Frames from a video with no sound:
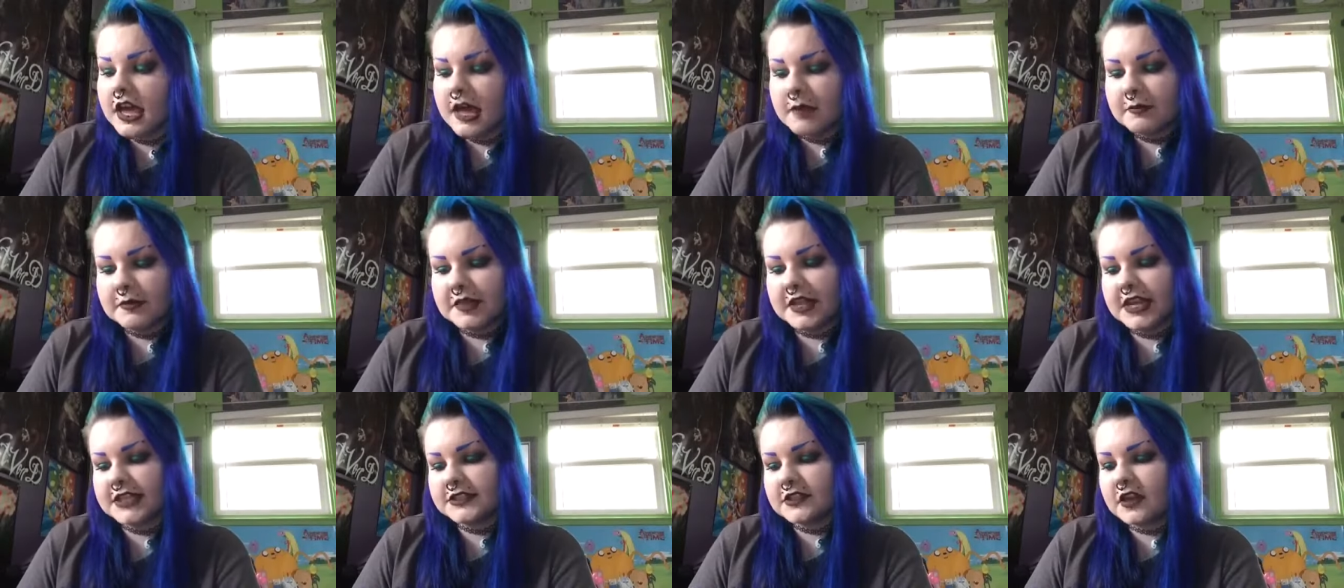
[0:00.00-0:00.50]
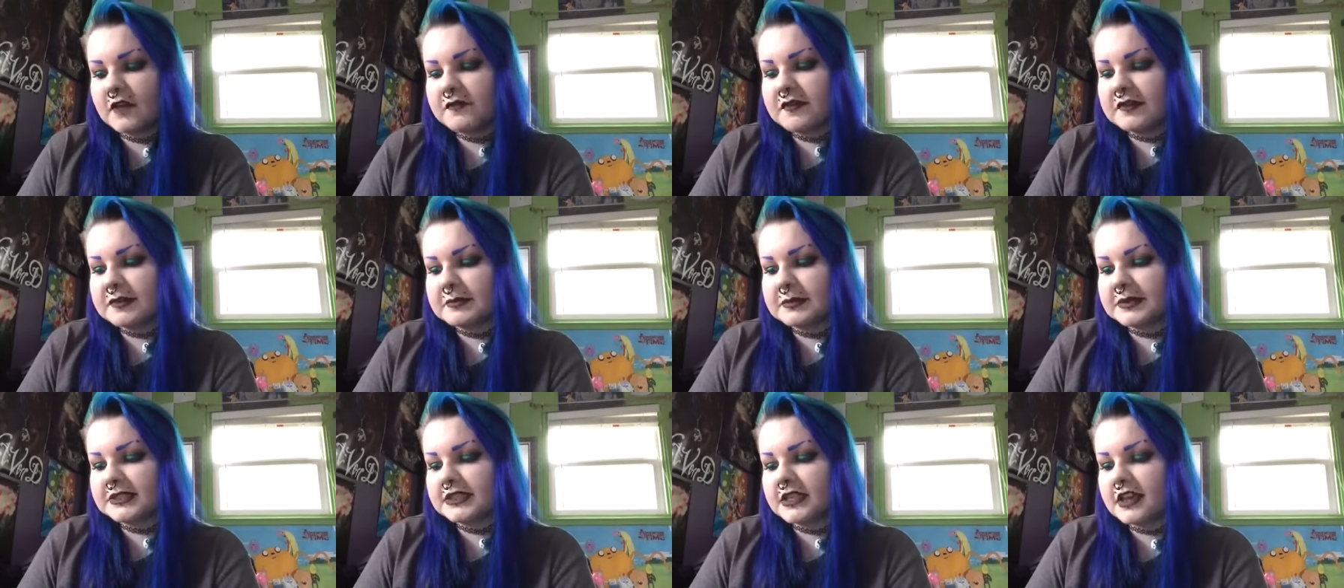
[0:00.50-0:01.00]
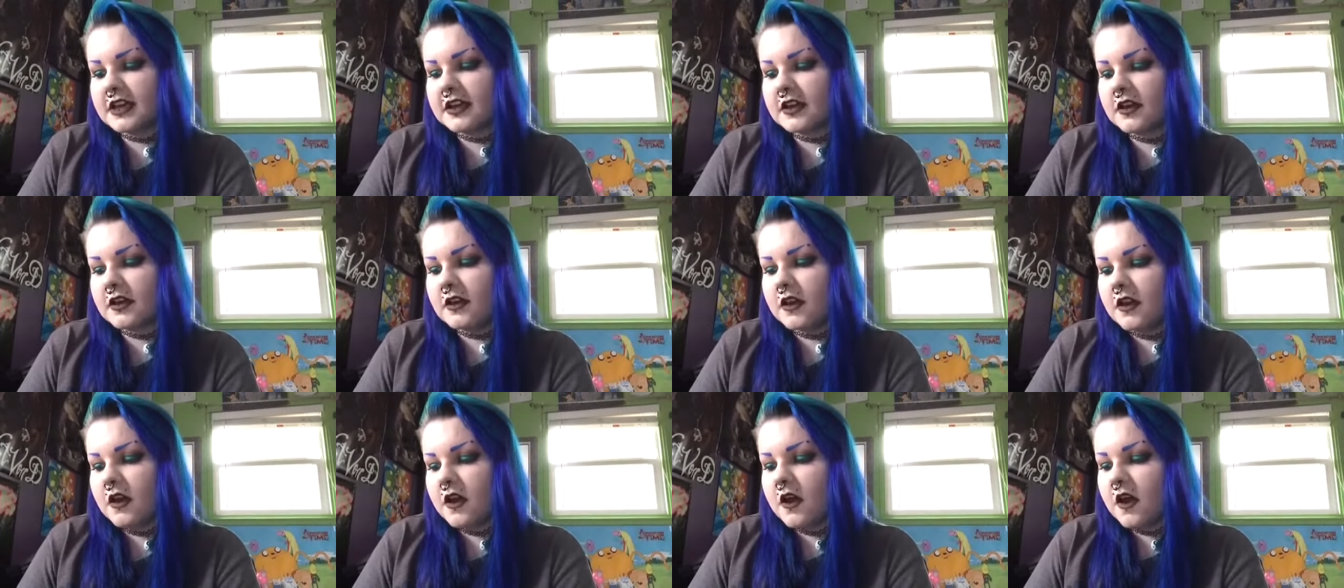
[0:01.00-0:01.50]
But then I saw a 50%
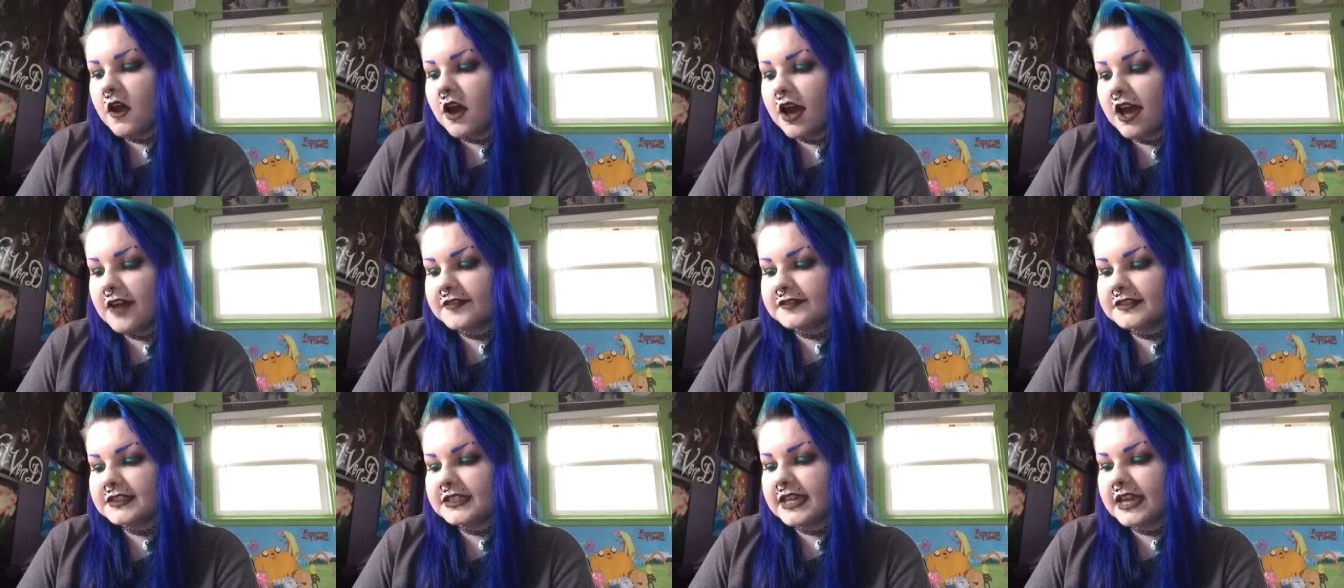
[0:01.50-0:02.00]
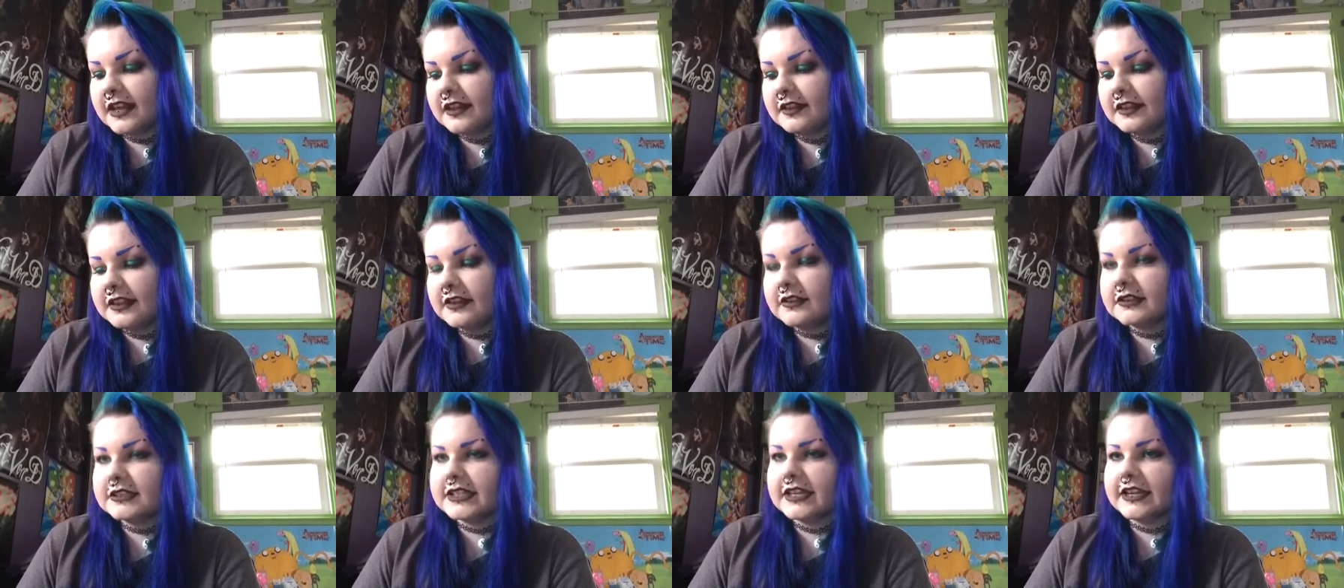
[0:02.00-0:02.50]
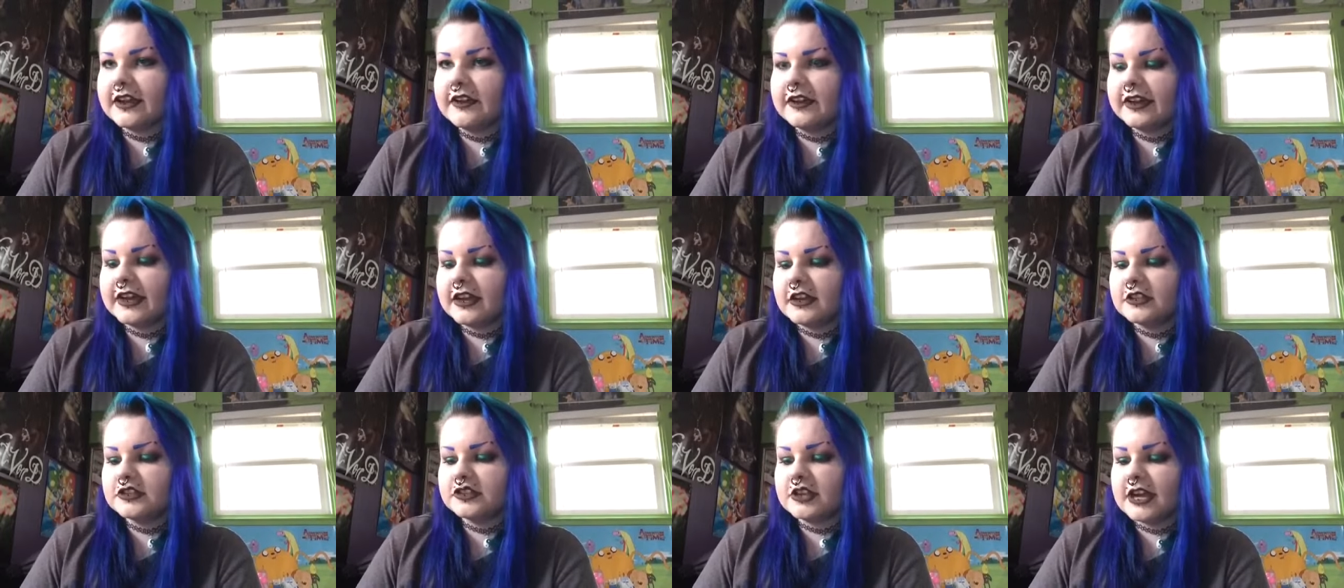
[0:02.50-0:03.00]
off sale and I was like, okay,
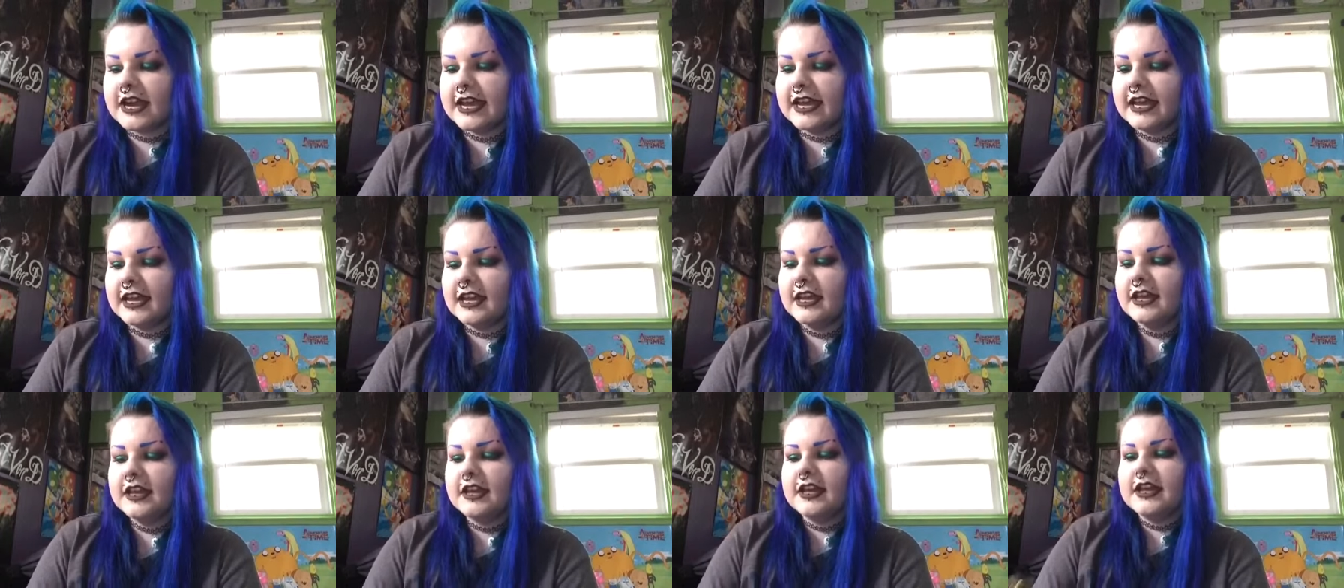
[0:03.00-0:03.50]
I'll try it.